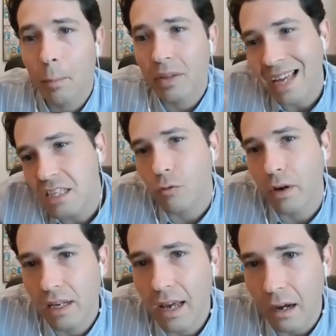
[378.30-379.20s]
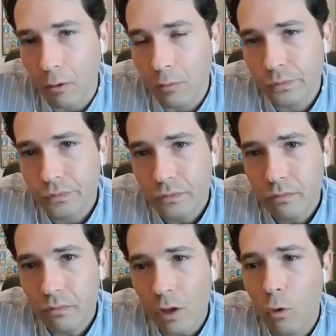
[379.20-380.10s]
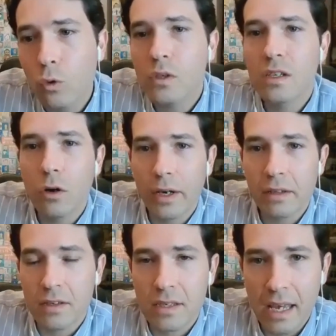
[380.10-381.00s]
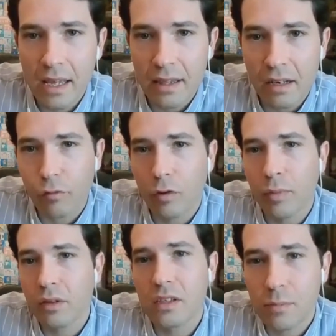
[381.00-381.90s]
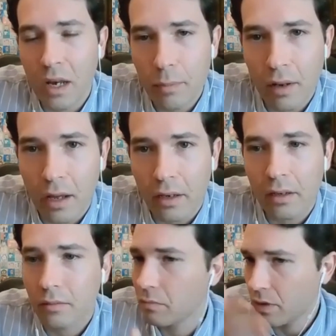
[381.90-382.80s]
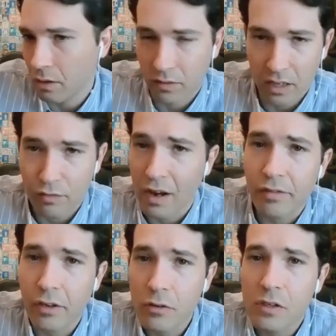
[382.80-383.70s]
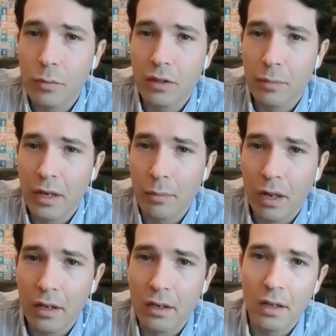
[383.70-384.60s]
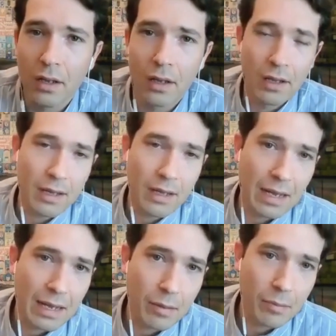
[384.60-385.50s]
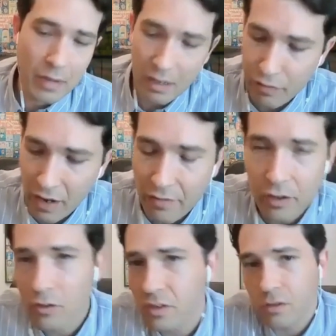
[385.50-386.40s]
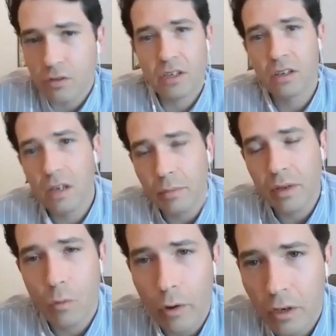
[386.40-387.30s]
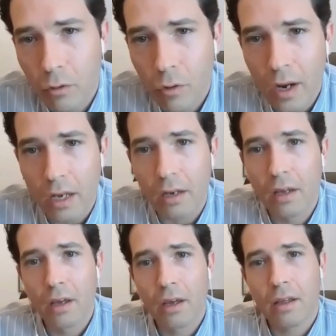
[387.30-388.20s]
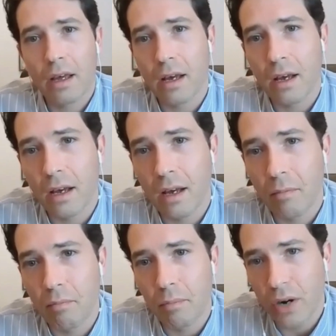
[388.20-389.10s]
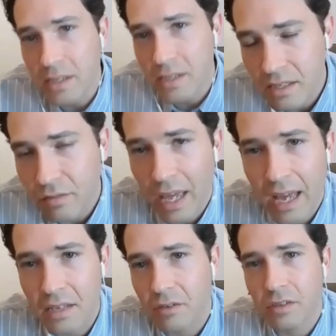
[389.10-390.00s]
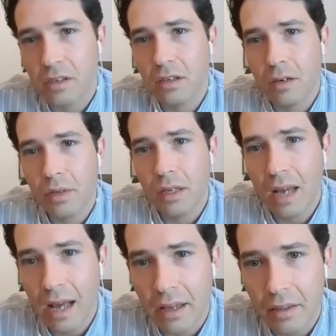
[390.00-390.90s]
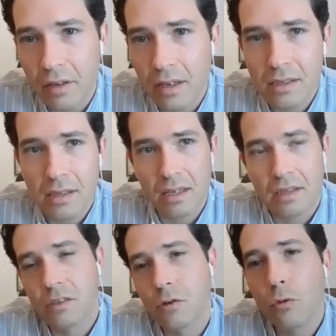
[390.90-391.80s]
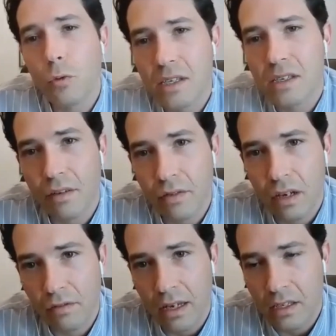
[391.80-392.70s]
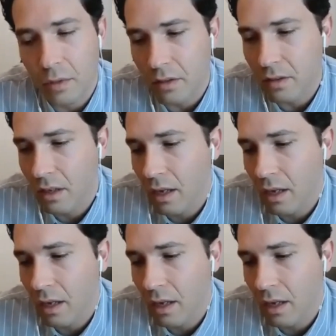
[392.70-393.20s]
But that's right now. Who's going to say that if we build this pipeline, it'll take 5 years to build the pipeline? In 5 years, there's still going to be a war in Ukraine. Prices of gas are still going to be high. It's too risky of an investment.